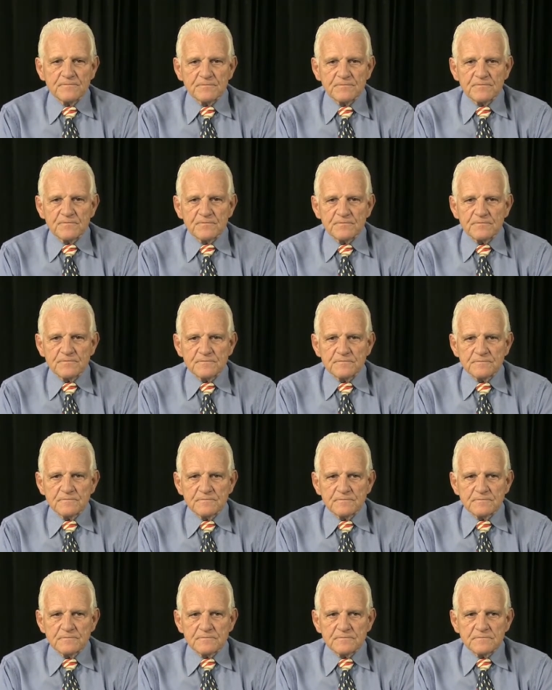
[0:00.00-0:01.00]

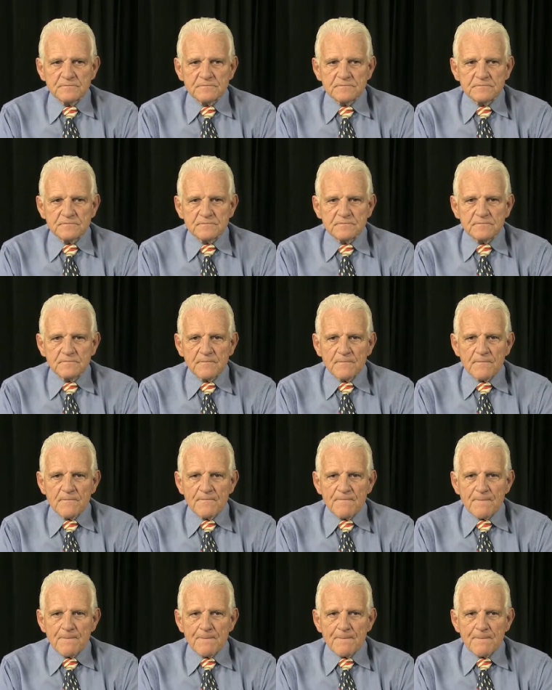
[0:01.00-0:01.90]
(silence)